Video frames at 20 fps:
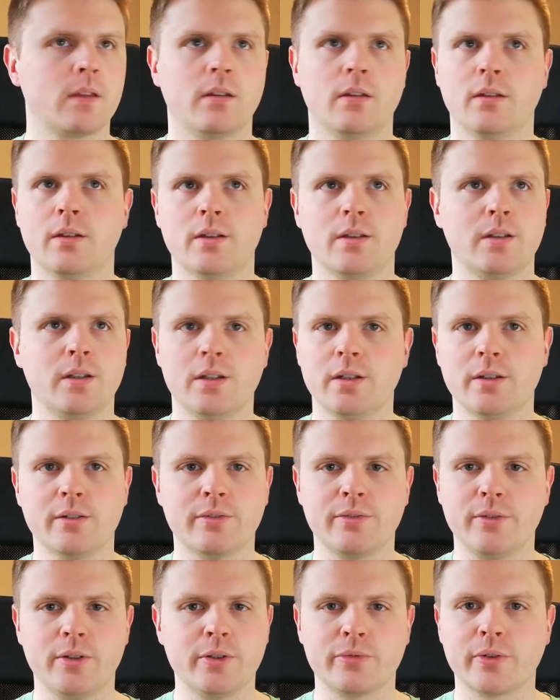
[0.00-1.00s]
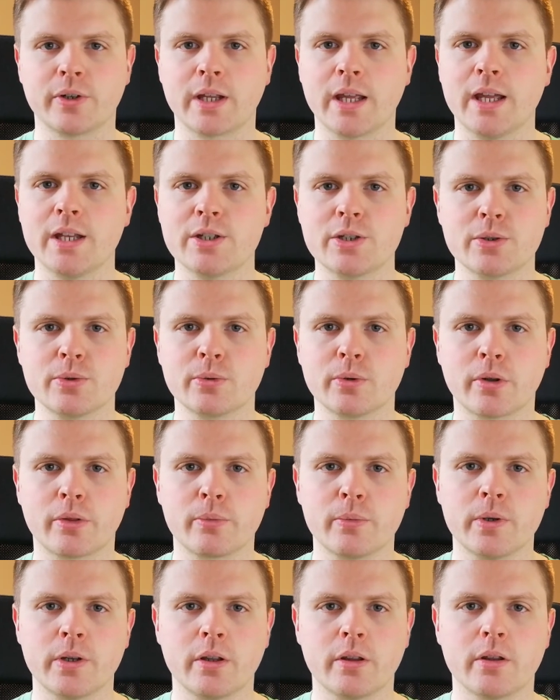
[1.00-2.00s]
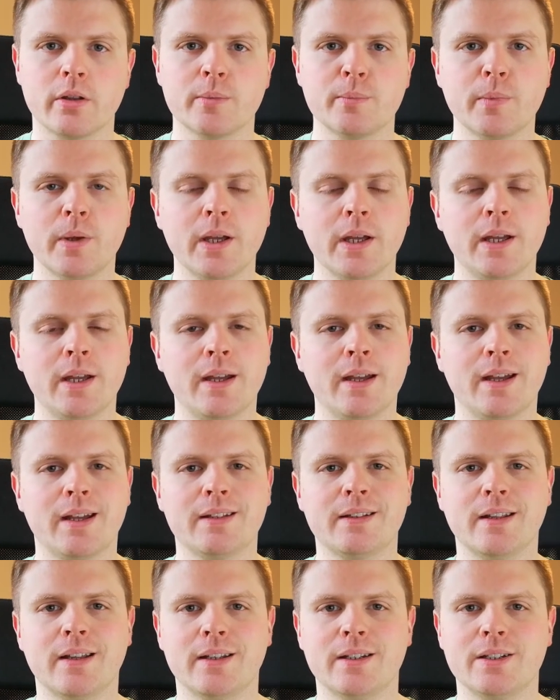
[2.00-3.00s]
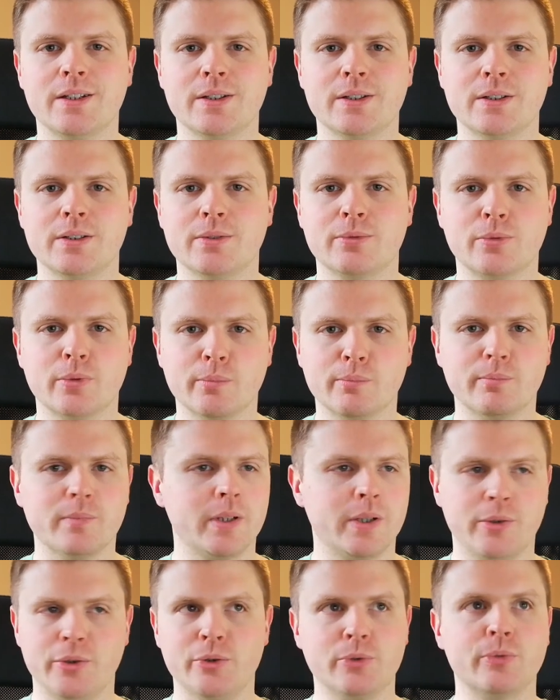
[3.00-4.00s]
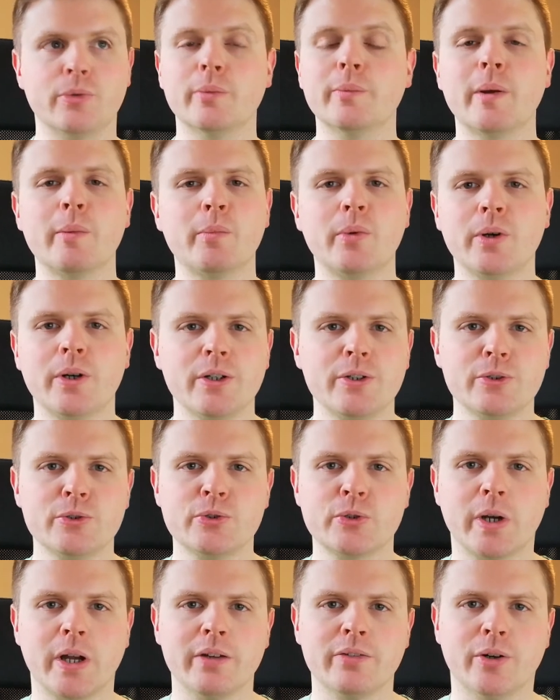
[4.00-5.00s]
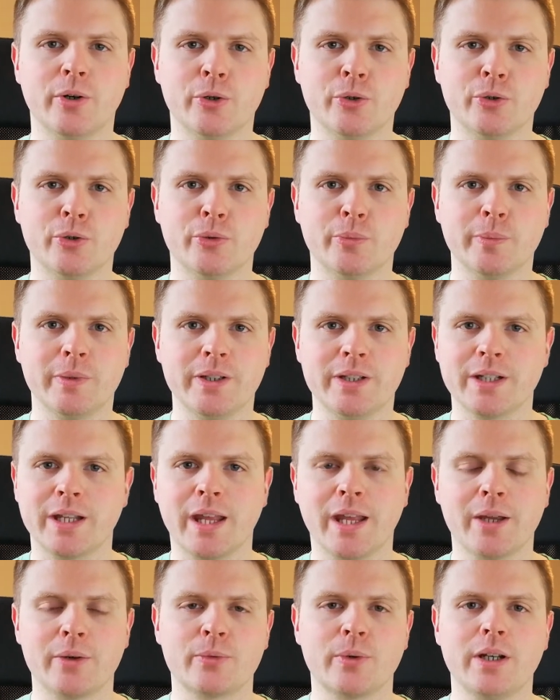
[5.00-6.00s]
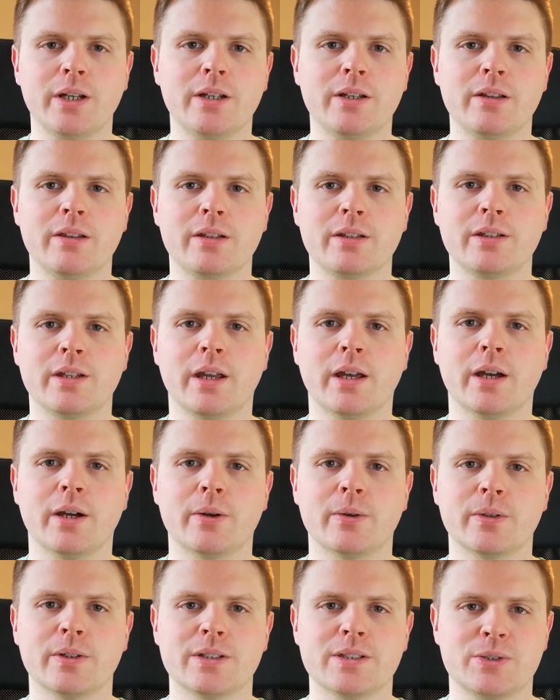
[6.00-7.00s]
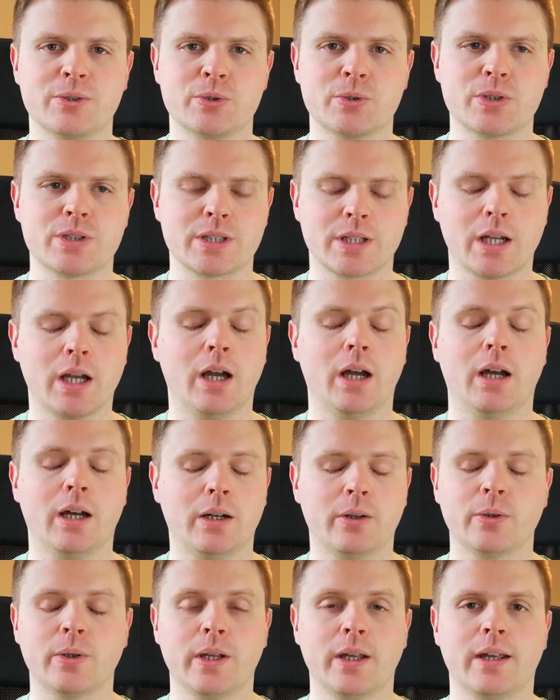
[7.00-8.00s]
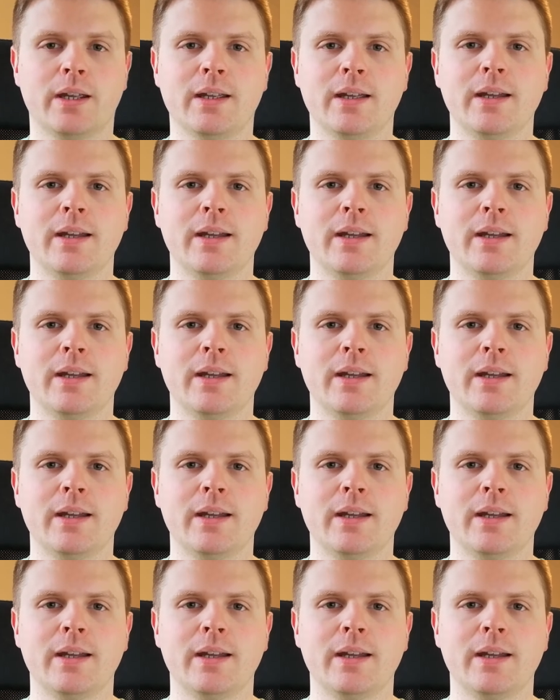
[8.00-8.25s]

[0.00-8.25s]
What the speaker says: you forget 2 or 3 of them, and then you remember on your drive home, and you can't write anything down, and you're just like, okay,